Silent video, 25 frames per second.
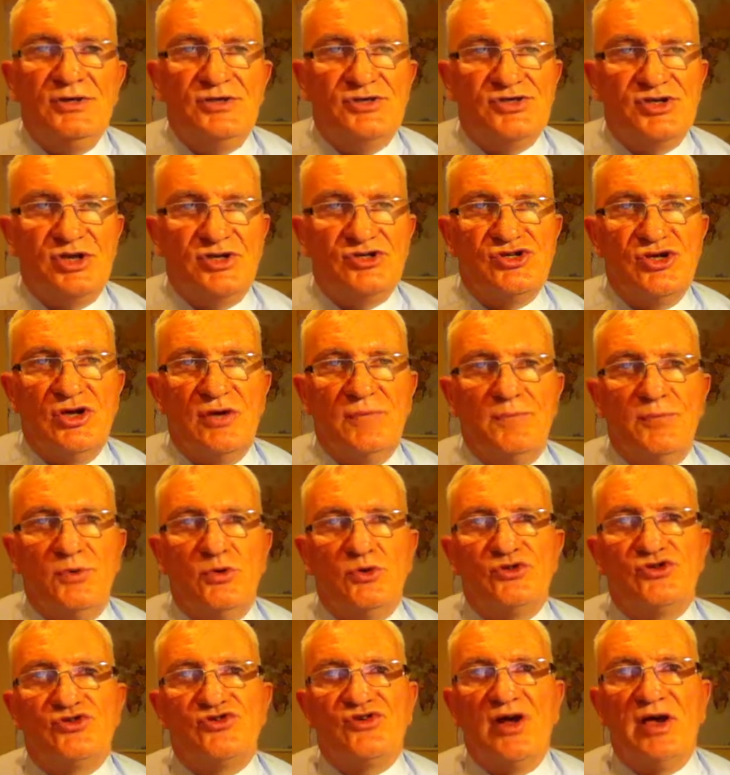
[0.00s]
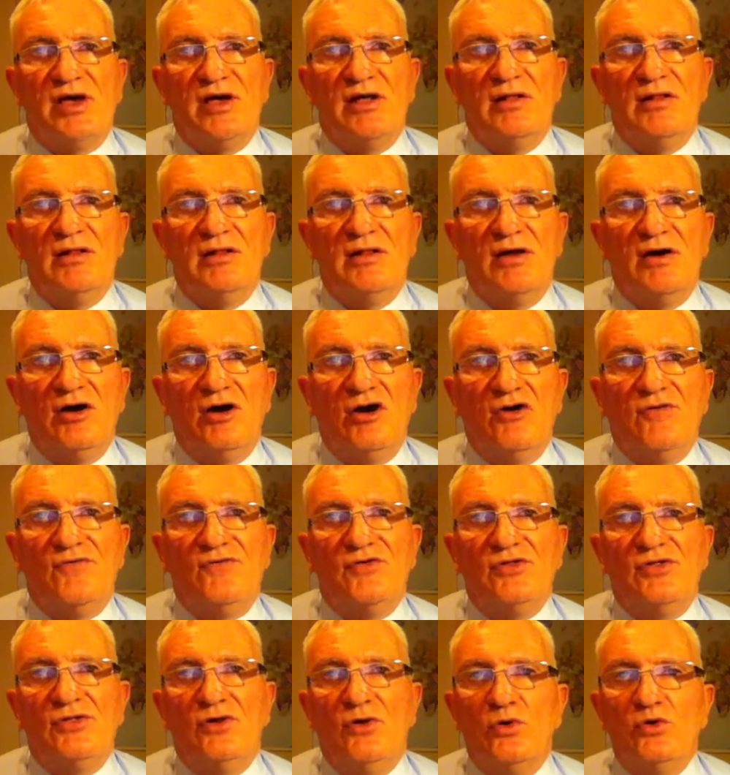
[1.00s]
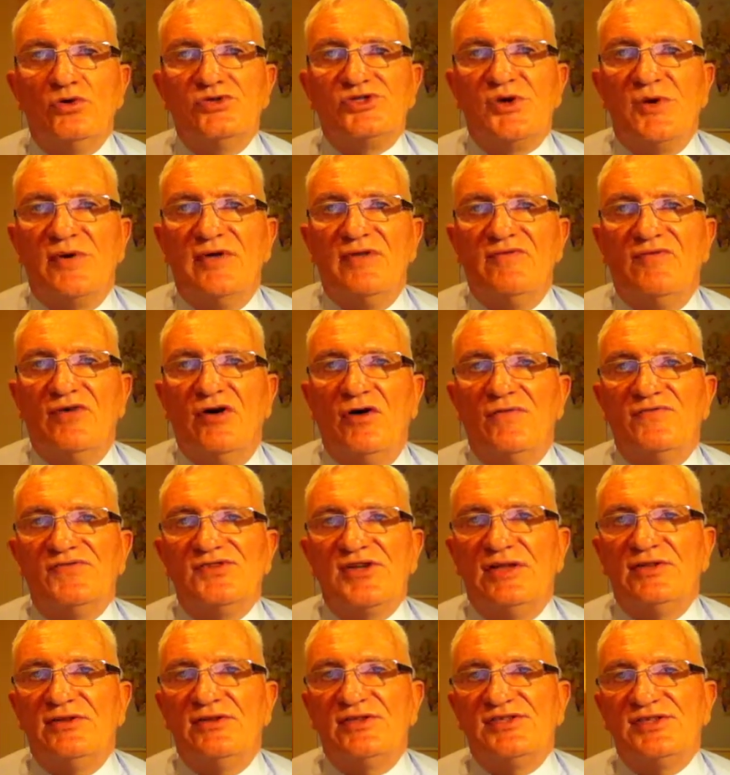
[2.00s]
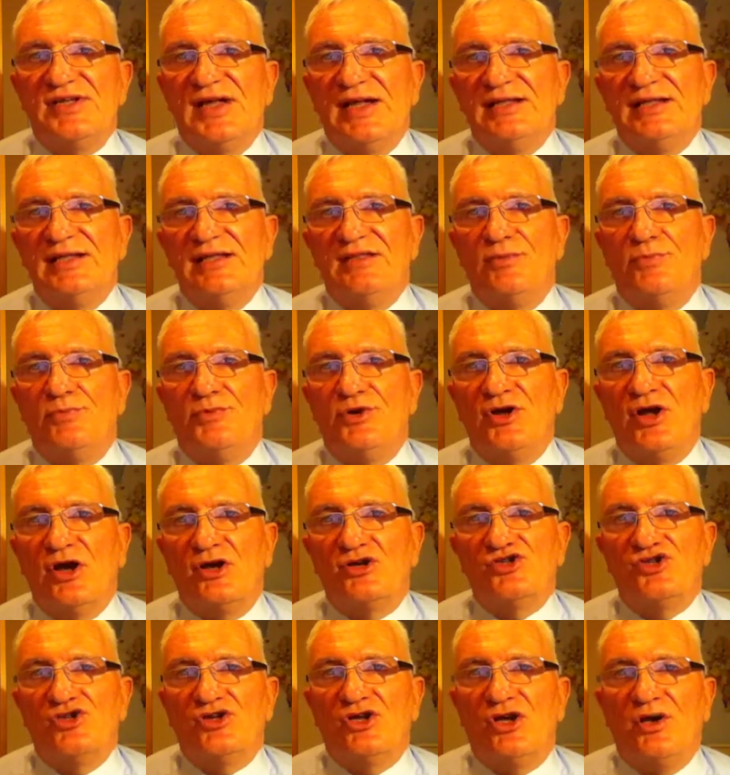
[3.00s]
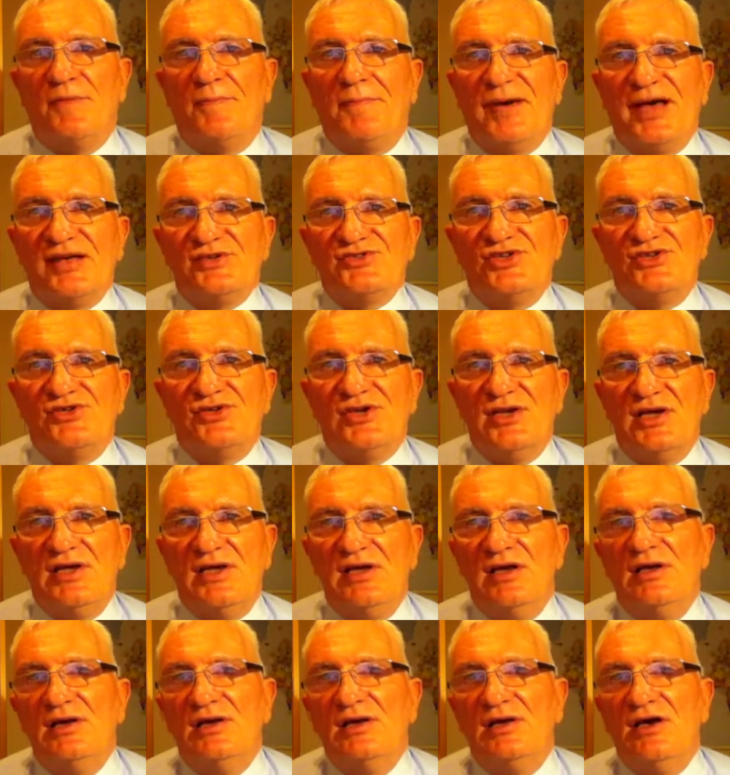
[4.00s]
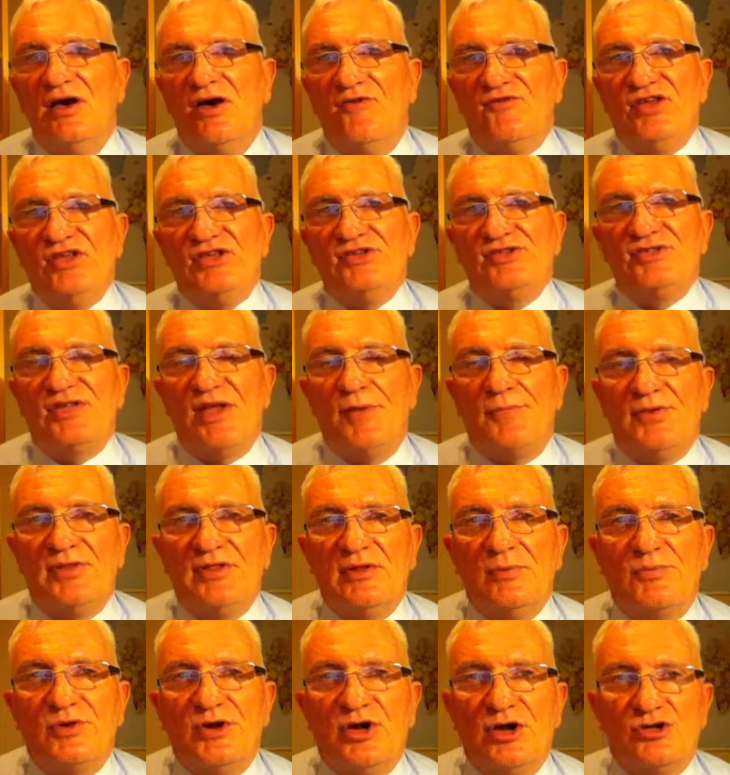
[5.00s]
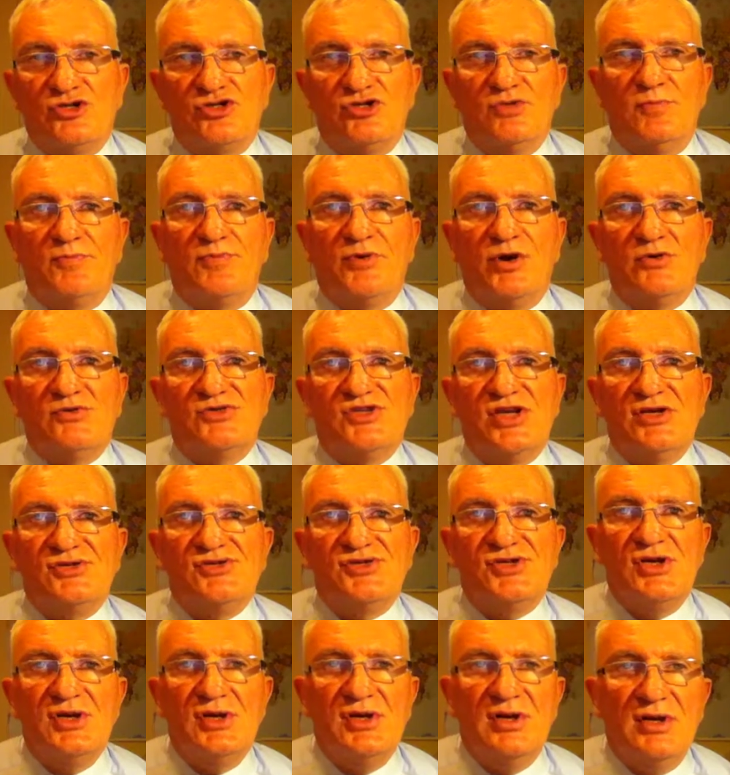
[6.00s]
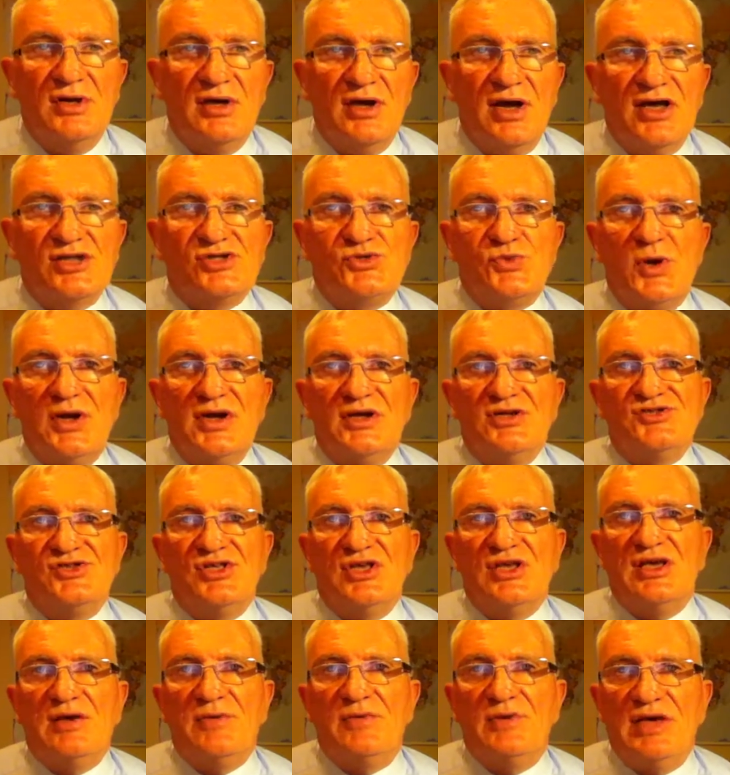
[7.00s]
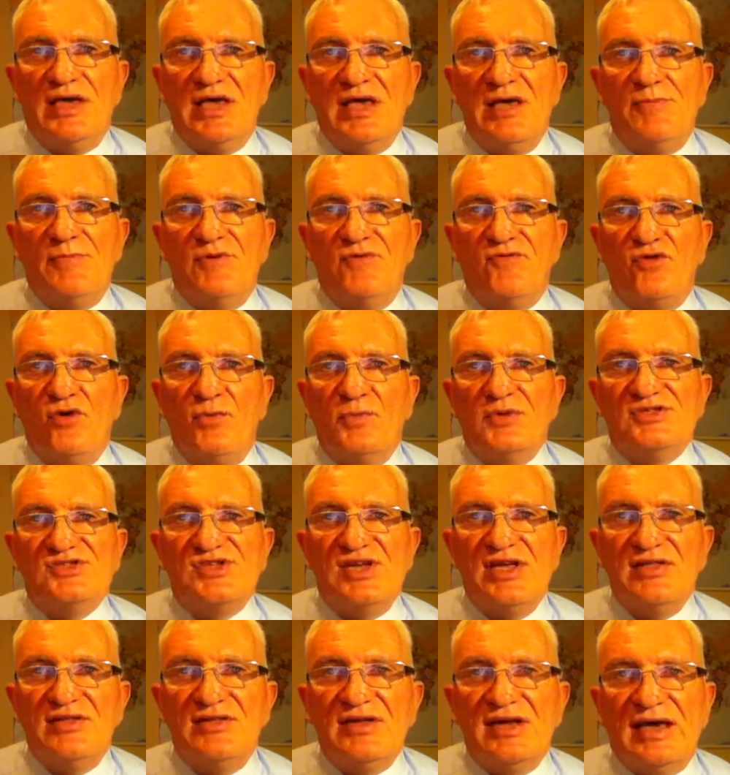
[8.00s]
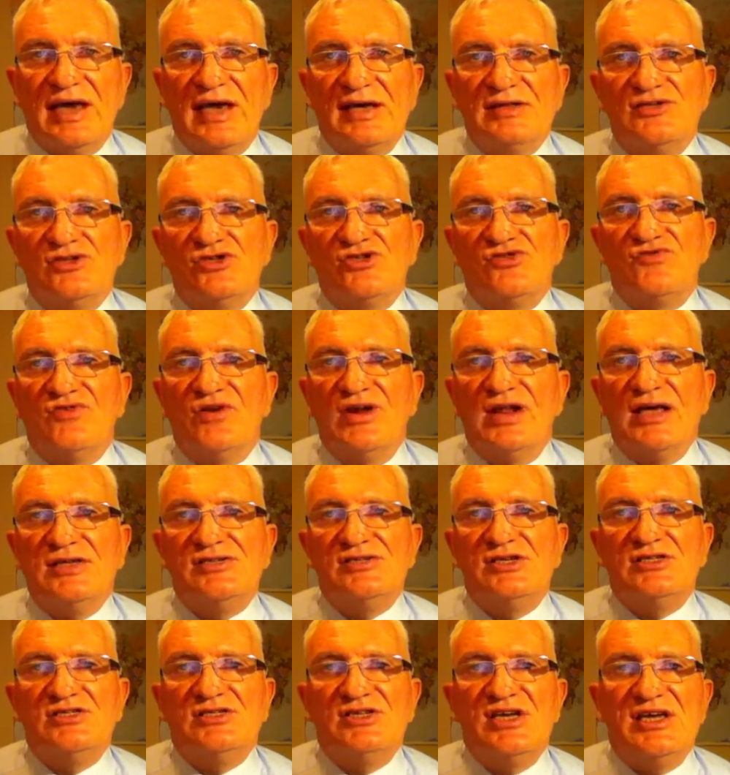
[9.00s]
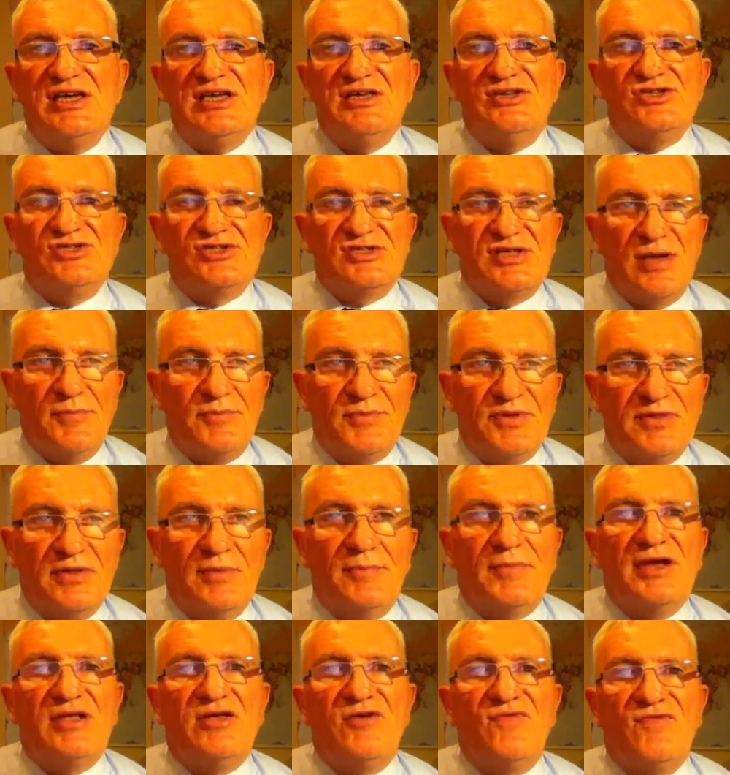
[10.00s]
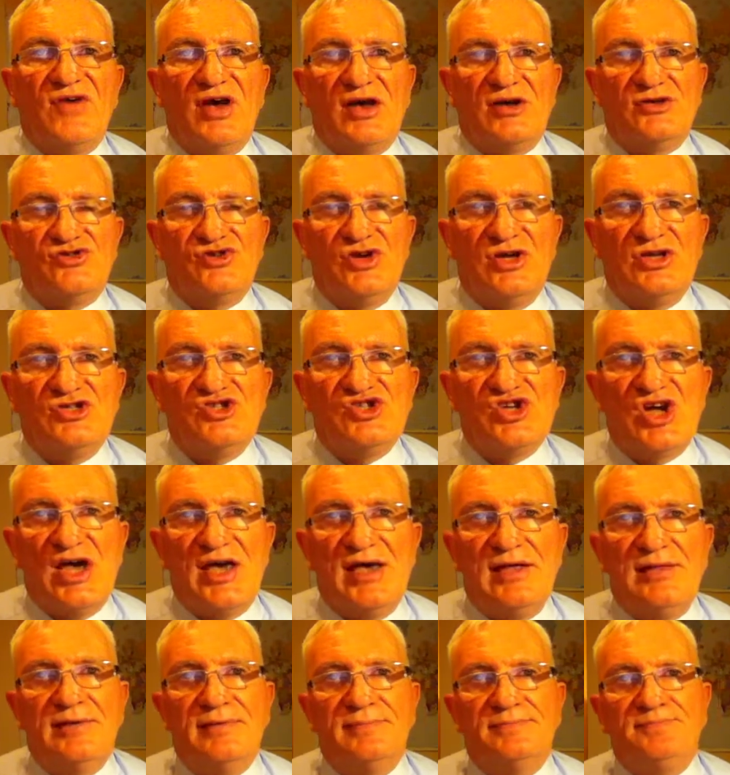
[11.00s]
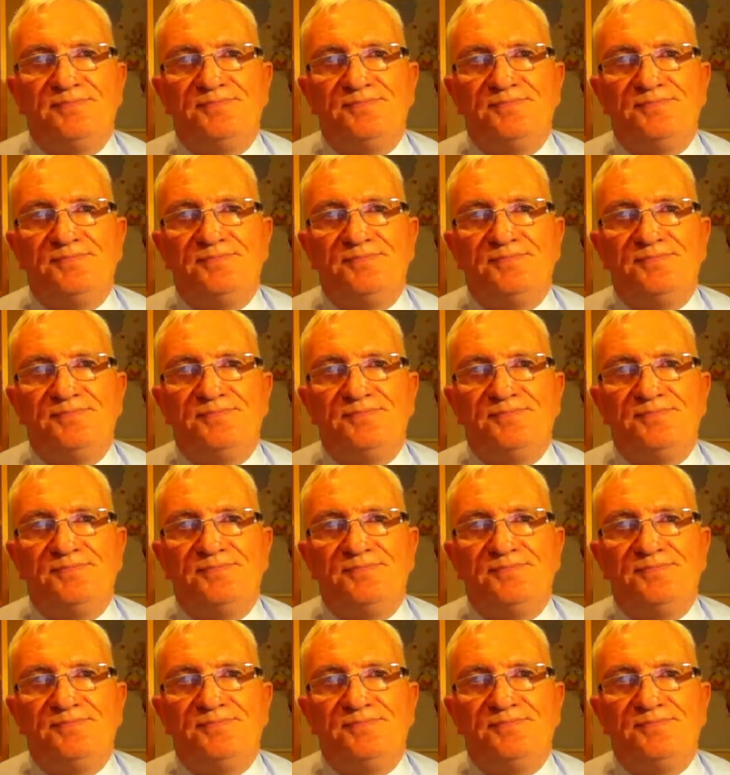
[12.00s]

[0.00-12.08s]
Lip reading: Such a portrayal often also involves understanding the production capacity of each step in the production process, as well as the key performance indicators relating to each step in the manufacturing chain.